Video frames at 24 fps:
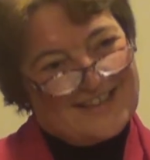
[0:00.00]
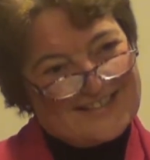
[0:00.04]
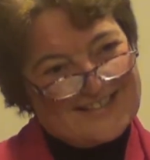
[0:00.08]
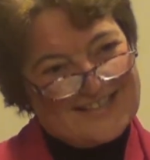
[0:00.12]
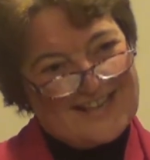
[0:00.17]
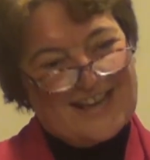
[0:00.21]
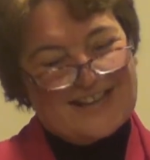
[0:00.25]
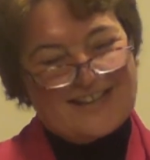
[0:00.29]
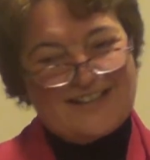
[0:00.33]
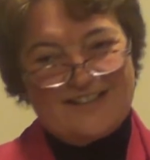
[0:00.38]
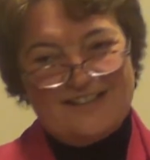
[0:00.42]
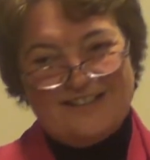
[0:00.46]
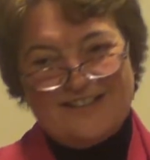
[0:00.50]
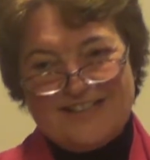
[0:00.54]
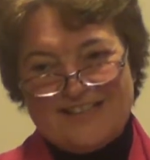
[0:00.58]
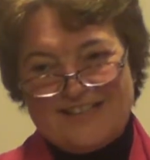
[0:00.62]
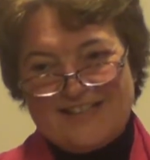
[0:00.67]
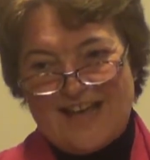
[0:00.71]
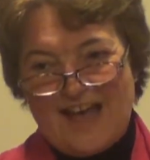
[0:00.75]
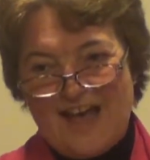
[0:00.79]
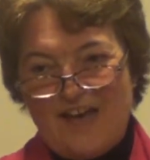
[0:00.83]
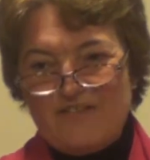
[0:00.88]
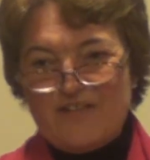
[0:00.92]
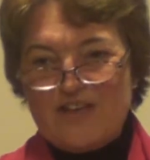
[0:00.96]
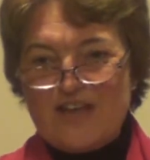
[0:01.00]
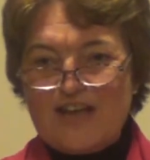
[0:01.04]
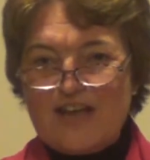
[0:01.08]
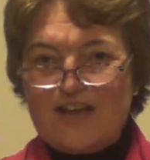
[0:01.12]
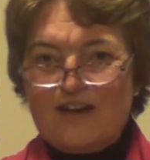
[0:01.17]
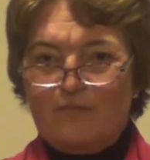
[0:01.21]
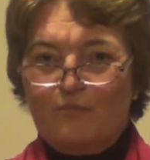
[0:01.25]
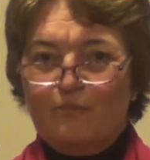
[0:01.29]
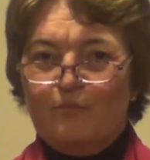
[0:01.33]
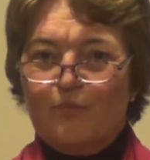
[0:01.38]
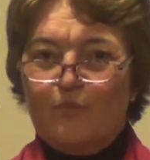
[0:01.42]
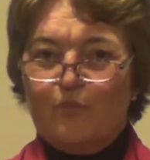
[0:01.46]
that technically savvy,
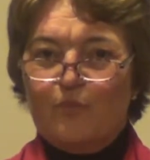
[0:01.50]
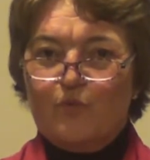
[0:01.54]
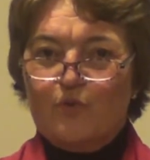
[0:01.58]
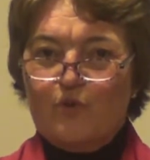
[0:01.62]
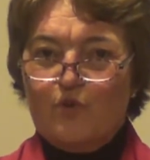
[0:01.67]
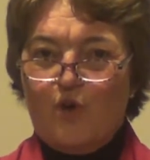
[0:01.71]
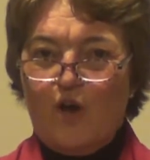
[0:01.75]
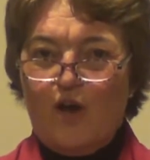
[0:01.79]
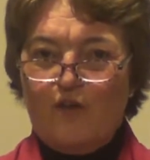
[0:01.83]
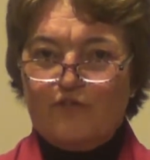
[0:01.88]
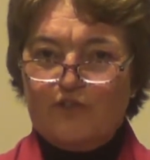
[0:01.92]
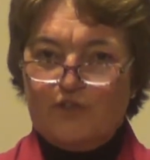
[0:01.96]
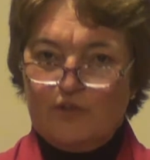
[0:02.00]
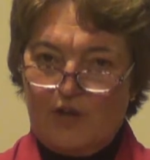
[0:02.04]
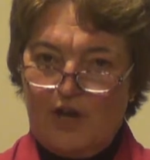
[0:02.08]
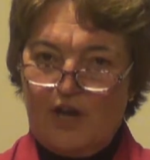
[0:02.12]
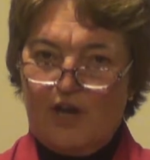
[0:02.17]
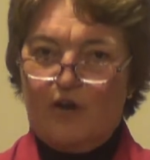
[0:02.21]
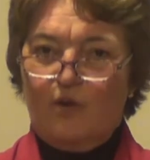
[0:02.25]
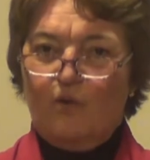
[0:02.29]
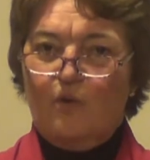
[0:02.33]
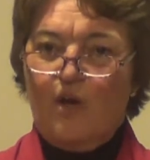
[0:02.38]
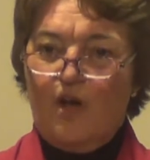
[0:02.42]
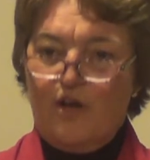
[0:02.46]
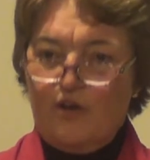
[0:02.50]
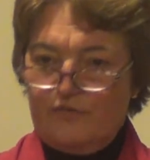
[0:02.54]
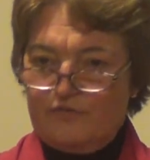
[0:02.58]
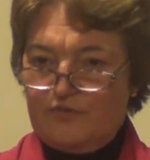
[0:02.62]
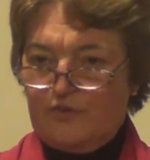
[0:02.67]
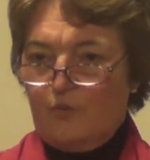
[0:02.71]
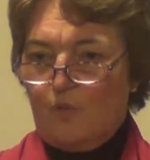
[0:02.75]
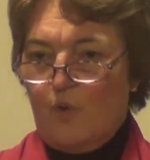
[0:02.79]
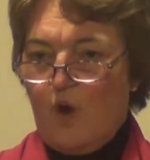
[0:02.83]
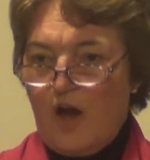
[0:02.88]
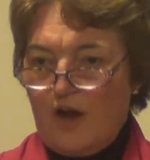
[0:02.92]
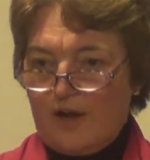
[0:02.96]
and you have
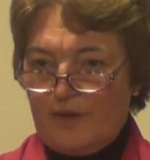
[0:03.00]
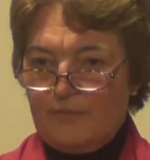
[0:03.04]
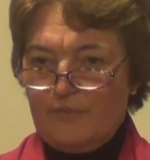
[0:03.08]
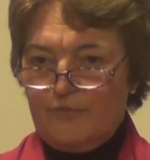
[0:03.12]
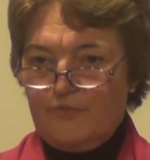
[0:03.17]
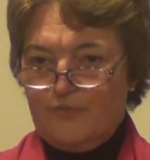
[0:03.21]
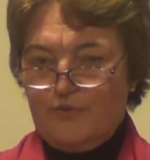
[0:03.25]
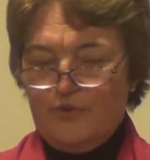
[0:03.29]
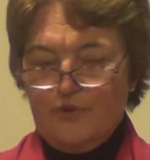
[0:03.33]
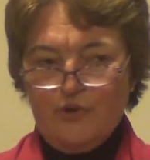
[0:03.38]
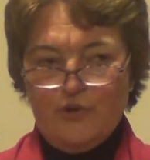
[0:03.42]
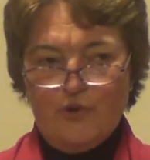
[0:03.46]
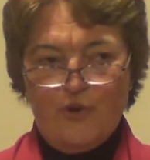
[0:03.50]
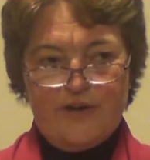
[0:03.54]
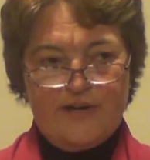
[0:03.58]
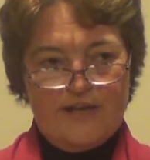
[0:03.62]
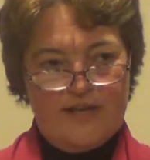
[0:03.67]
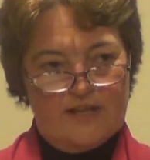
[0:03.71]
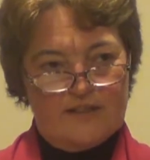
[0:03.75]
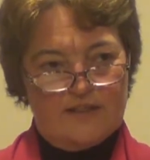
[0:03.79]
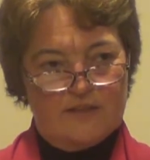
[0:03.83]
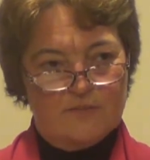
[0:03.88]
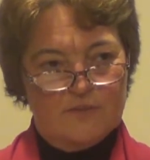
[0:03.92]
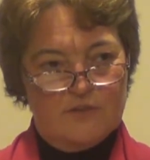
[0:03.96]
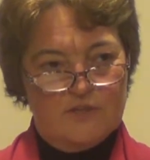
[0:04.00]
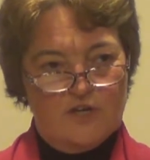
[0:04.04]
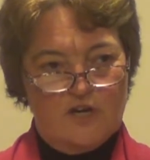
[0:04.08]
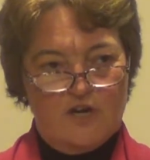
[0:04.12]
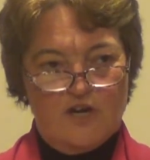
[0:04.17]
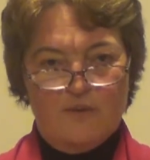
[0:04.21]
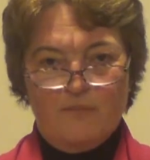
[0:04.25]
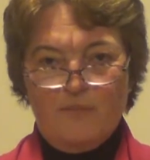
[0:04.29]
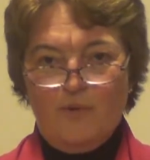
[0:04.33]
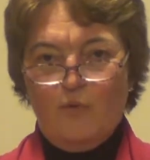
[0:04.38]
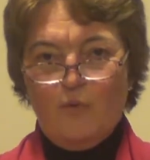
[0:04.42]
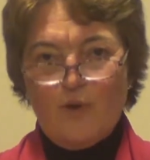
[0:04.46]
to walk them through and get them
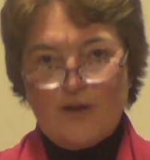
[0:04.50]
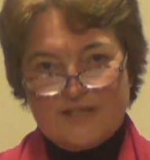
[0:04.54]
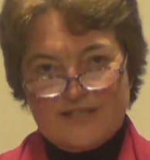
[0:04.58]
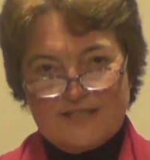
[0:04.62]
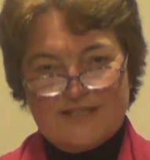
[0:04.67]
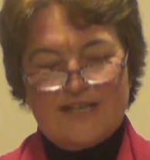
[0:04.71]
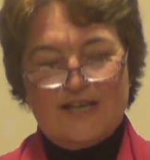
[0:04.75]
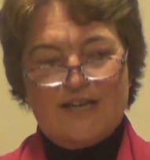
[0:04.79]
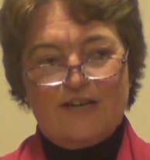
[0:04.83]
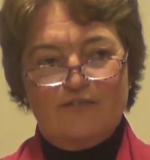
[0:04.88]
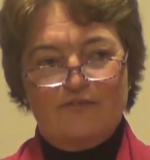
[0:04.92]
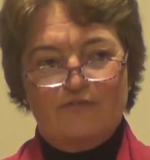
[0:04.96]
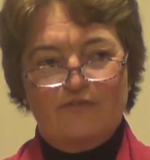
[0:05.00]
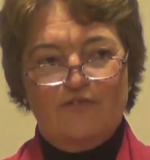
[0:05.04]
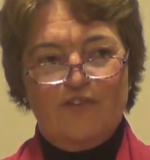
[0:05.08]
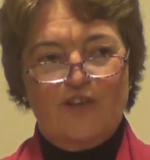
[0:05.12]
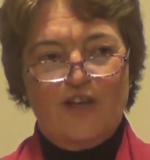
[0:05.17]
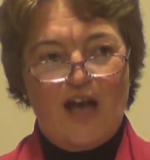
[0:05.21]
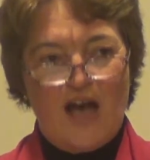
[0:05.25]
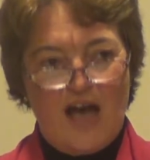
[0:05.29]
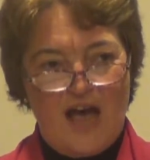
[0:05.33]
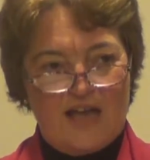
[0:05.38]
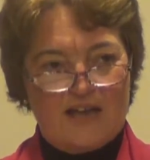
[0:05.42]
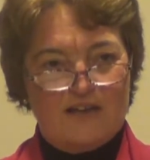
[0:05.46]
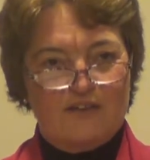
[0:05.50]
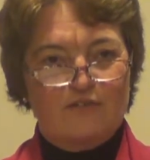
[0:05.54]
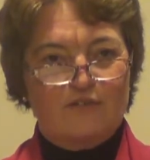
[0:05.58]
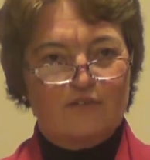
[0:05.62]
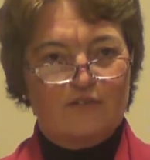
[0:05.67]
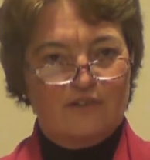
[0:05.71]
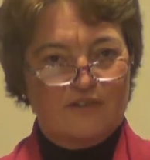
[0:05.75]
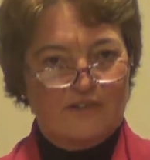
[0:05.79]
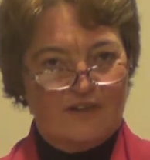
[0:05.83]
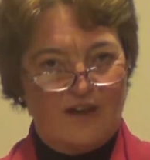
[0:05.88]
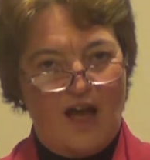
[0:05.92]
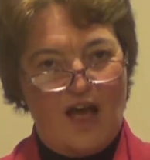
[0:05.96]
started. But once they
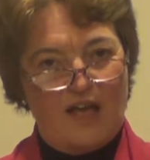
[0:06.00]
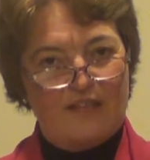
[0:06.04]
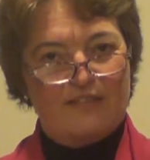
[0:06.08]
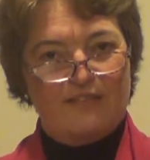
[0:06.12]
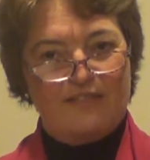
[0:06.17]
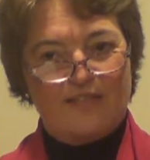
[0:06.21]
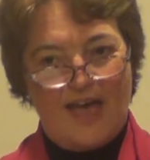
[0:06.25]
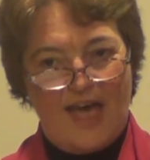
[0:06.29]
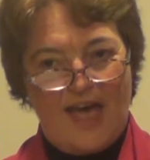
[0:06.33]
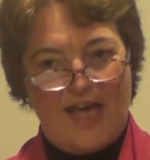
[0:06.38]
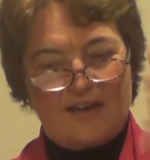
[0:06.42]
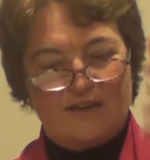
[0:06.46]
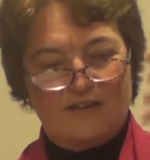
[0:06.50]
gotten